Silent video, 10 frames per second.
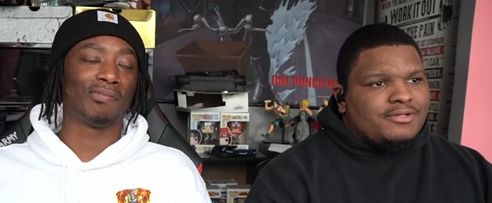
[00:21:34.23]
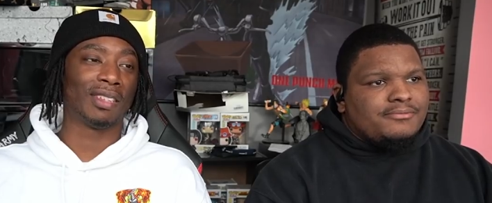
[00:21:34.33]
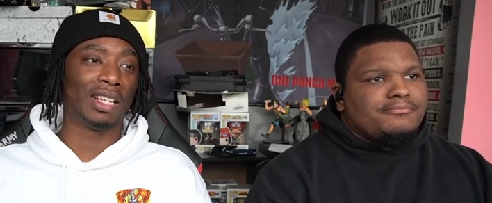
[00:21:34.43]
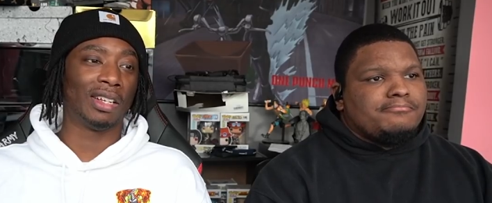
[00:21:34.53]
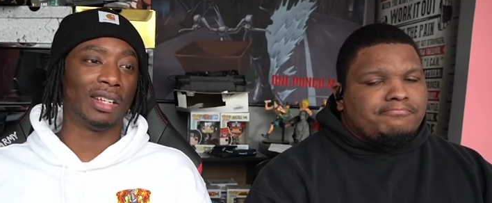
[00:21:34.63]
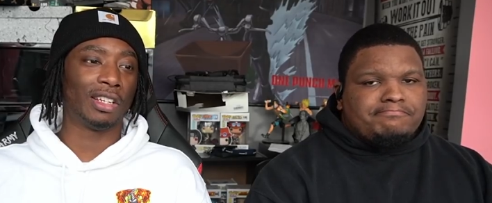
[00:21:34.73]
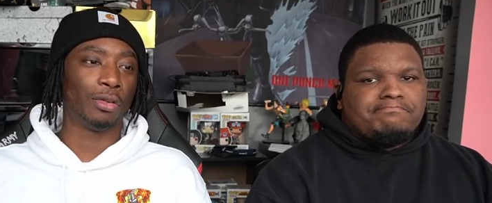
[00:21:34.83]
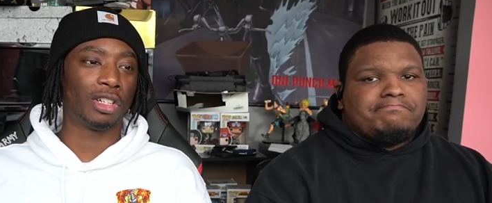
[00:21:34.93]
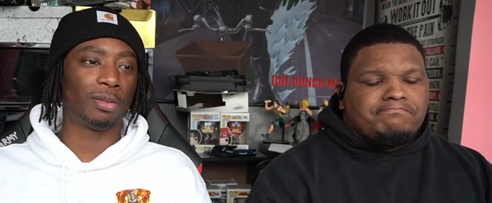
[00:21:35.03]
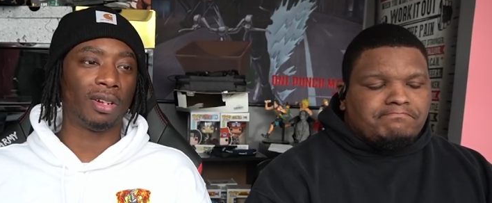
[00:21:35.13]
Speaker 1: here. Uh, they have
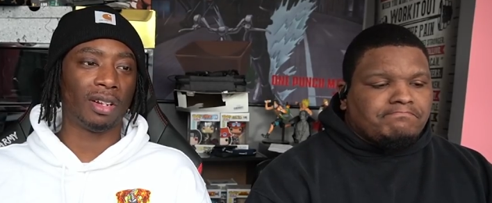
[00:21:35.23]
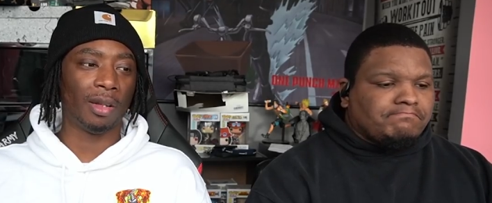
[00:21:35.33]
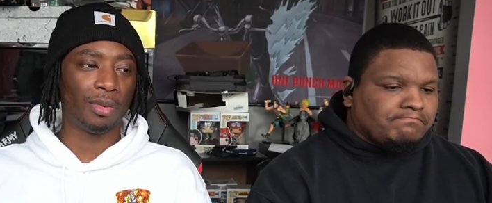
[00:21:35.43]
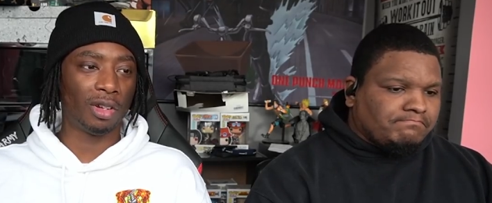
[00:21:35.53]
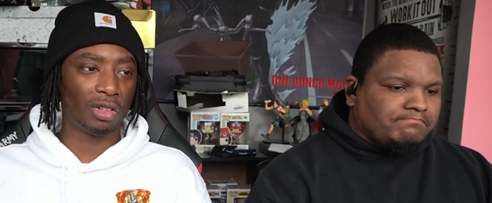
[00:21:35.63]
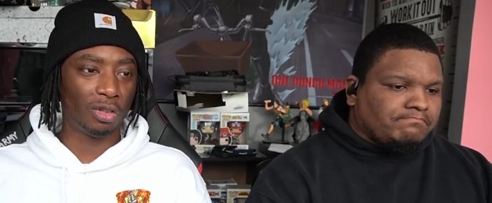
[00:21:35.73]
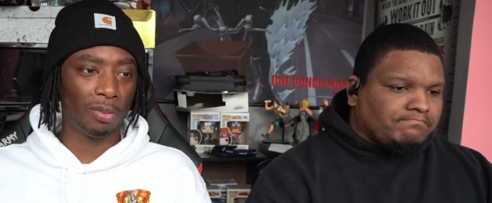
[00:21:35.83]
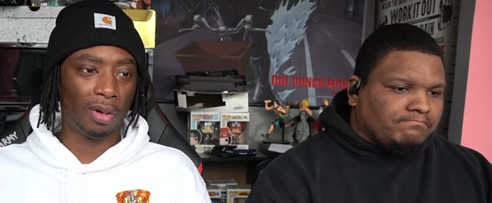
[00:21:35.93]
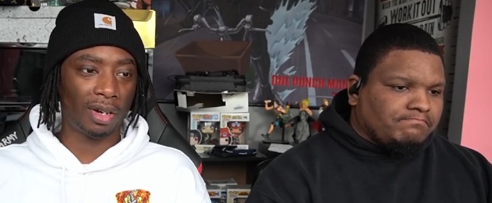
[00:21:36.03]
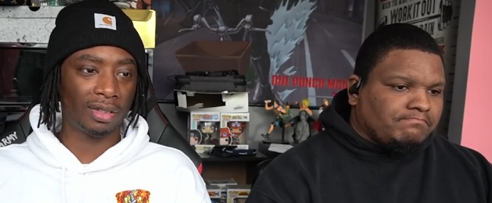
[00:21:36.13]
they split it up into two
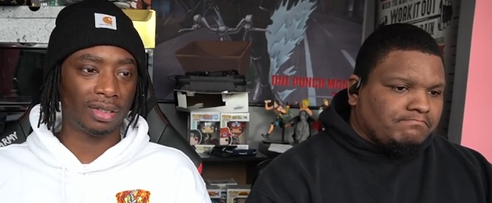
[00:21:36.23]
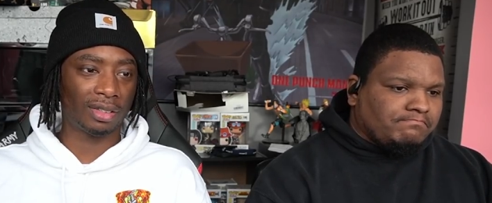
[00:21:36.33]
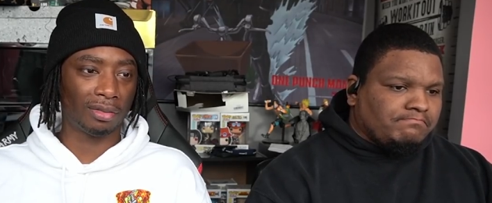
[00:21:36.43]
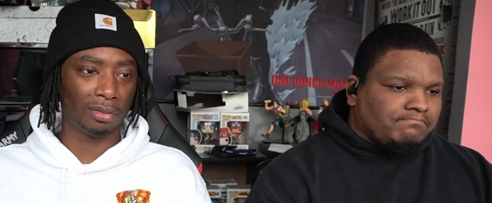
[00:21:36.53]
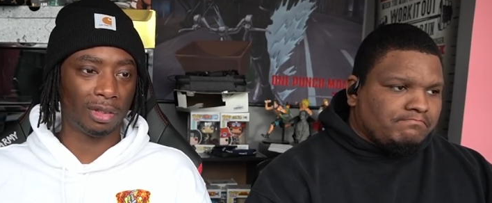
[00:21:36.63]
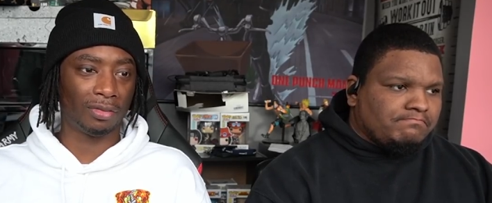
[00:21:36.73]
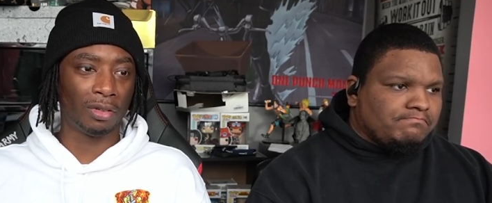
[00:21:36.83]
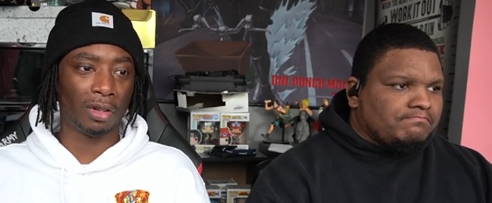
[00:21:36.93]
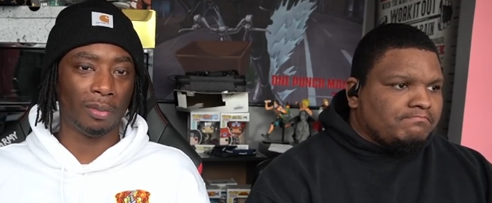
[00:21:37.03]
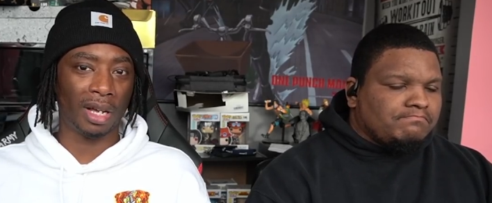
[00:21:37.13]
parts, but if
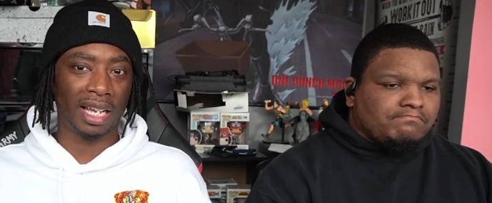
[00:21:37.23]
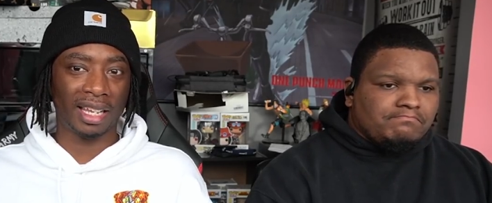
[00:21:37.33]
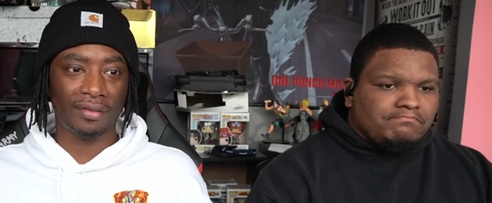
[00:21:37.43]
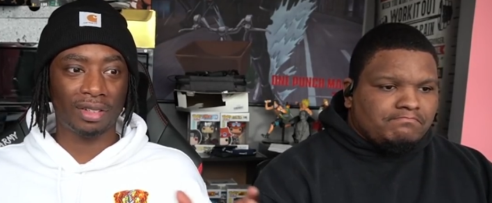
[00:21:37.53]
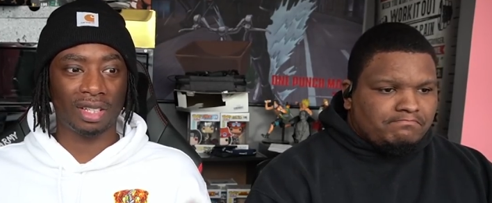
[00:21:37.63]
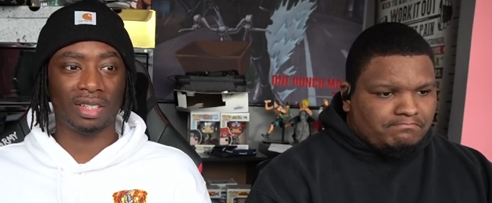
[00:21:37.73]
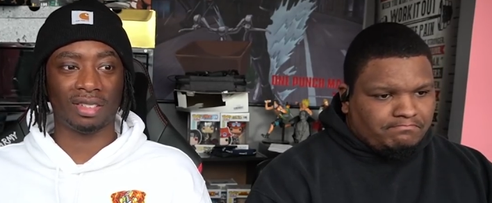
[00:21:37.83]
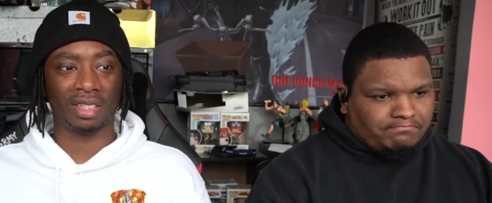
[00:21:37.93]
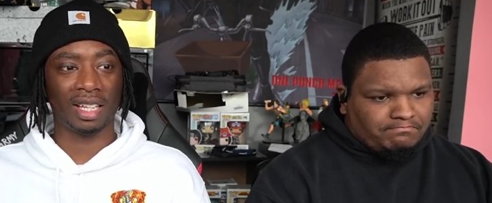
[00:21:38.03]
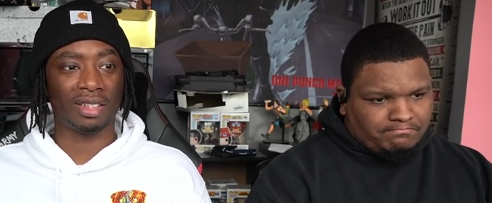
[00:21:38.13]
you combine everything
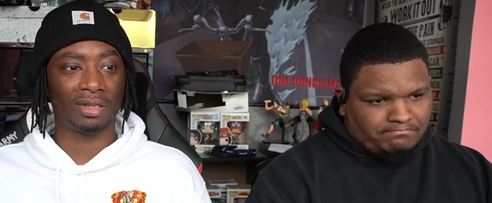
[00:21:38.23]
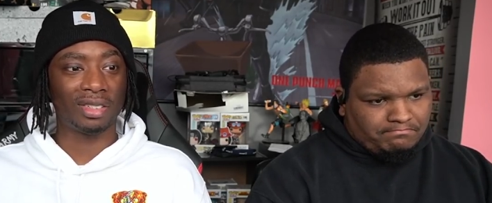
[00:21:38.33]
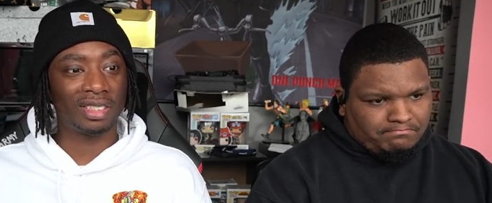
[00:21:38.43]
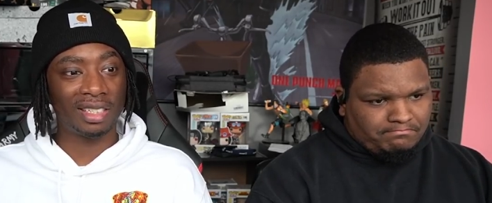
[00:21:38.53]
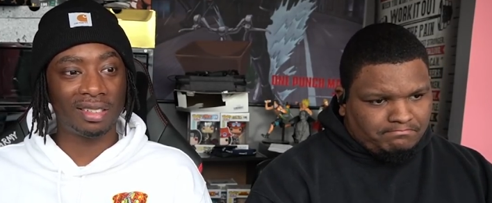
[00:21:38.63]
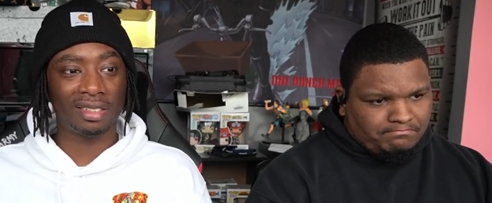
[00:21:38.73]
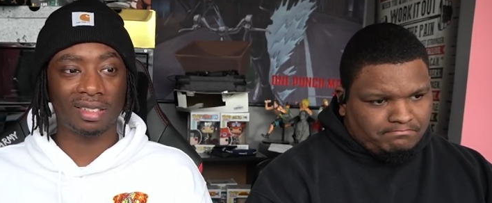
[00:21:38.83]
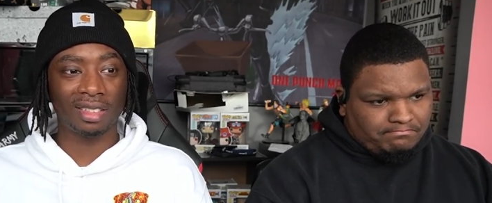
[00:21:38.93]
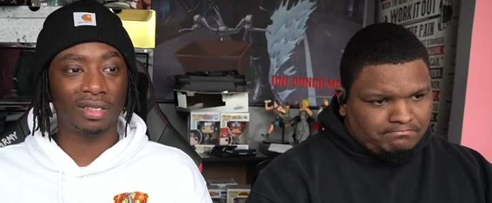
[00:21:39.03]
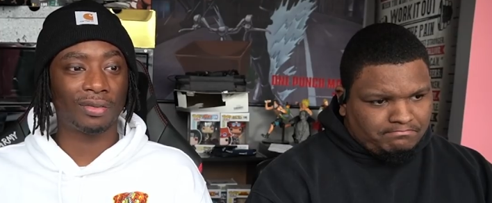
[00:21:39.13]
together on this season,
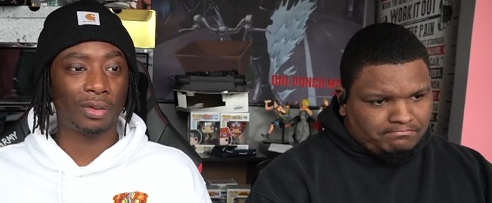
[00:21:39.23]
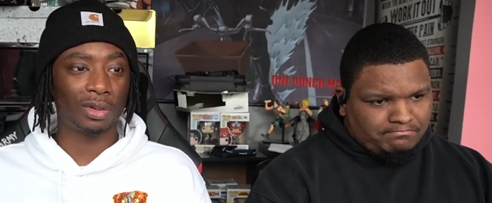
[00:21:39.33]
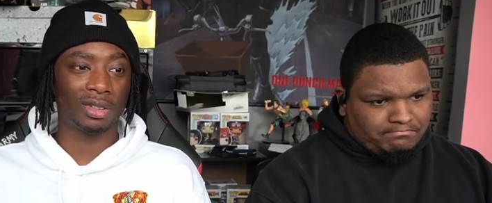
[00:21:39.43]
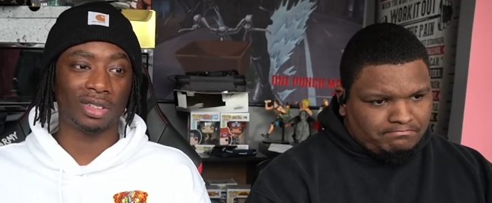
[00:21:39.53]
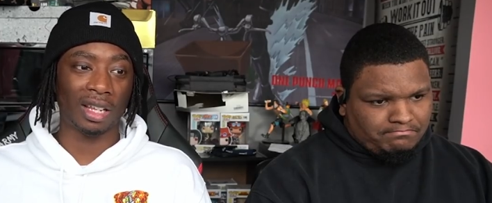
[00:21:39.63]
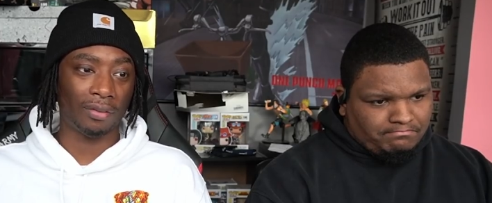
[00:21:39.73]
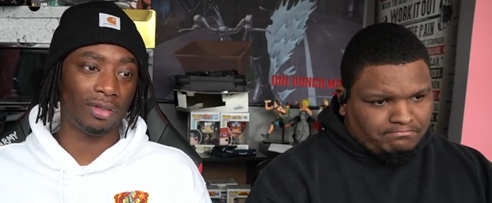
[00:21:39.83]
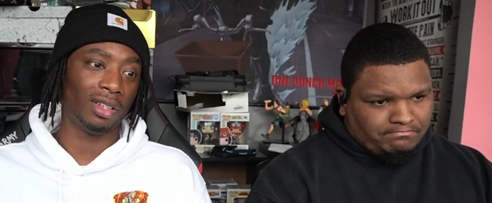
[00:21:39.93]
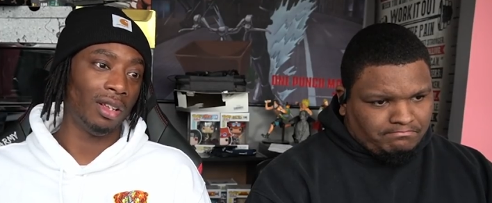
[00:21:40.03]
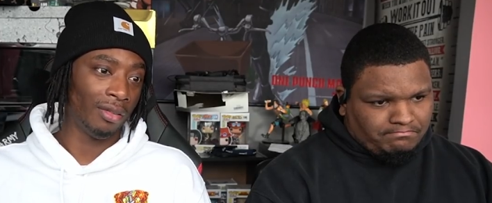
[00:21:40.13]
season four is
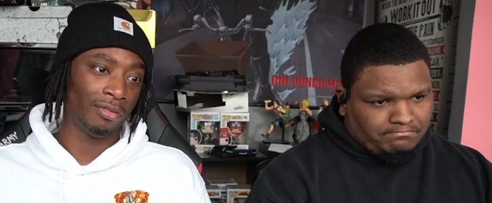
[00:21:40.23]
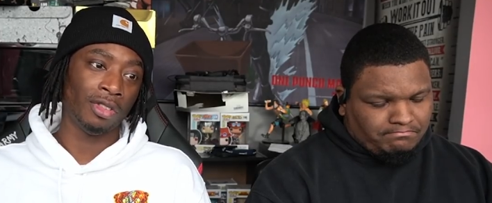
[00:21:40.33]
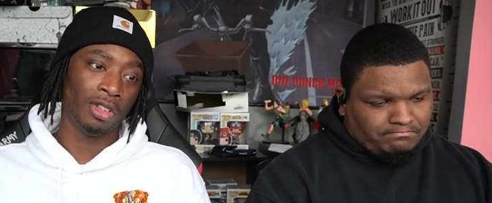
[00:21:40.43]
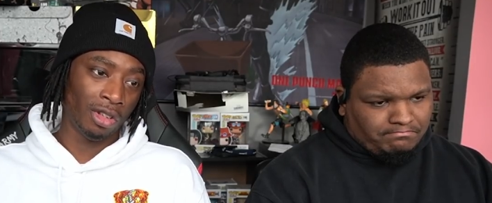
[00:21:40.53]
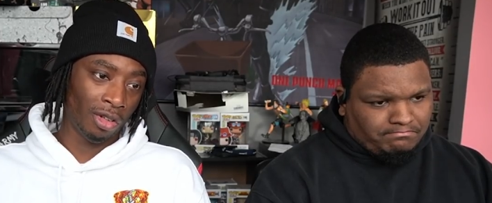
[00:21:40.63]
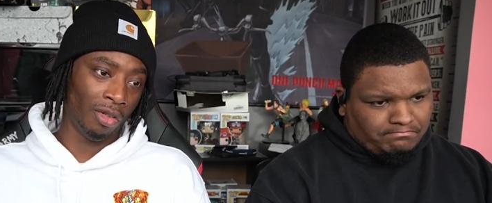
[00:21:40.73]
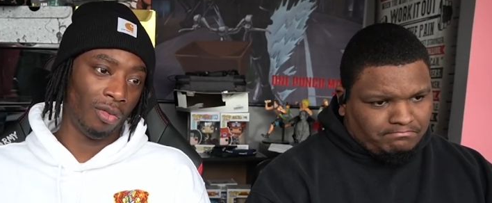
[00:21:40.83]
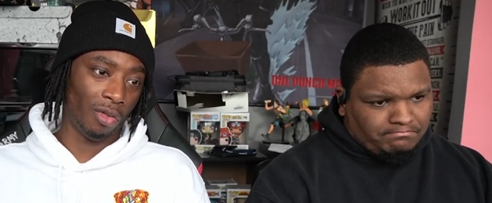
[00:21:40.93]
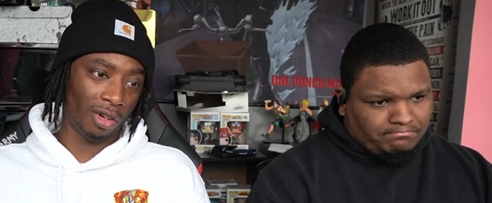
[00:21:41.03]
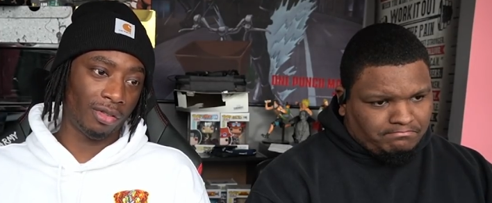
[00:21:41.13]
definitely
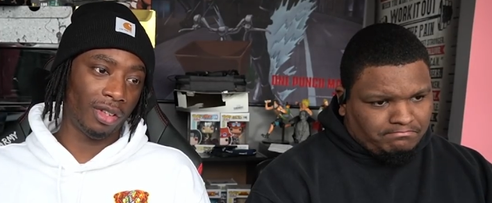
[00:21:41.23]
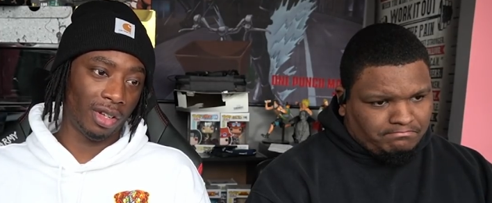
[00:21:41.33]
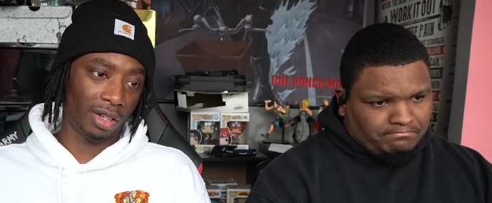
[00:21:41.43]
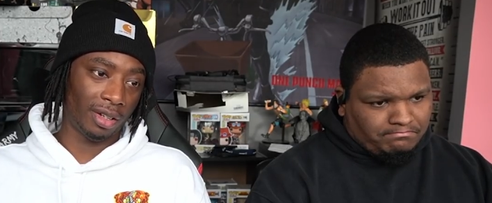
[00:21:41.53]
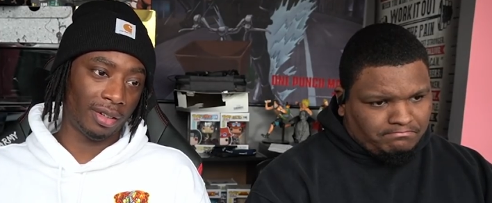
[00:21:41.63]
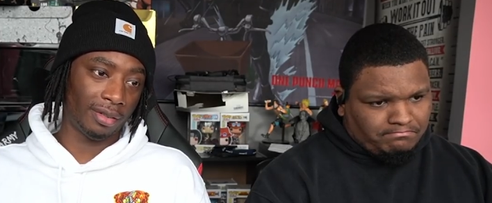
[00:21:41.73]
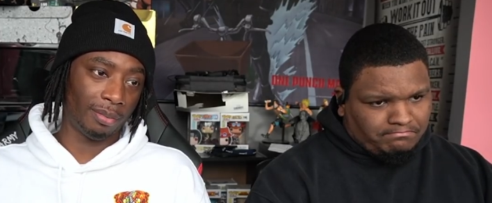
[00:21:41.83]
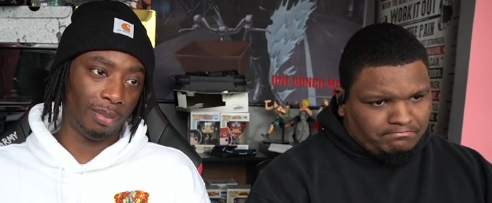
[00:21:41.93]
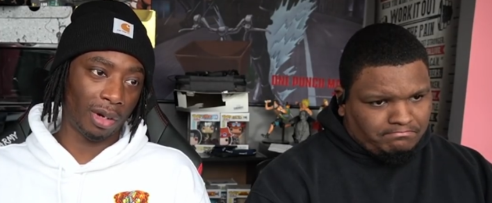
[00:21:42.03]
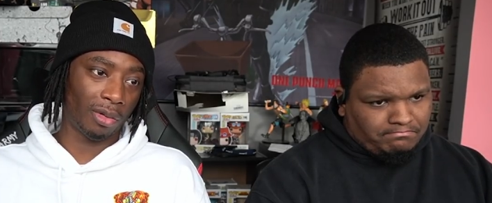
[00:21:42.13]
one of the uh,
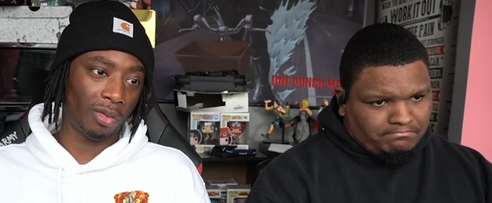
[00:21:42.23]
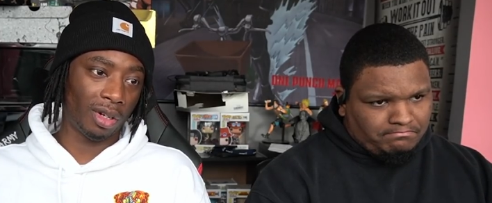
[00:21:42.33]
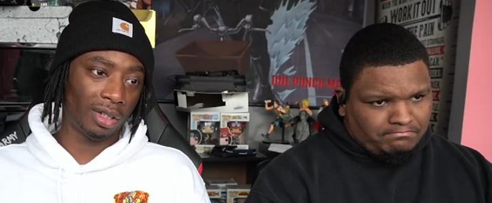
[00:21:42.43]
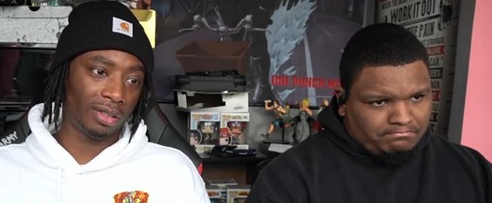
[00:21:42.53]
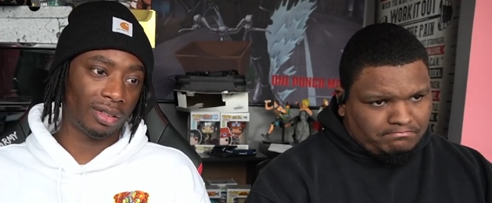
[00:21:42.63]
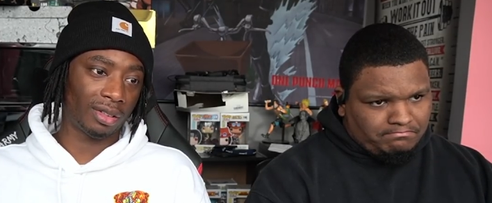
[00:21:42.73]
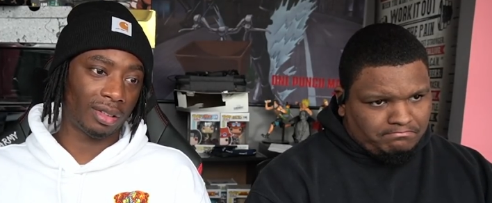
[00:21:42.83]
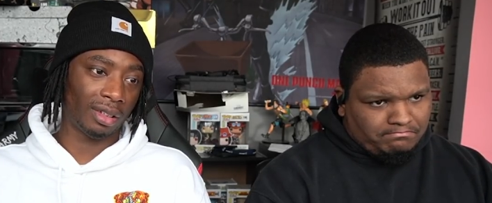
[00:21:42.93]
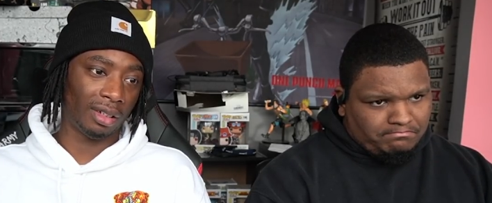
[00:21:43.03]
better ones.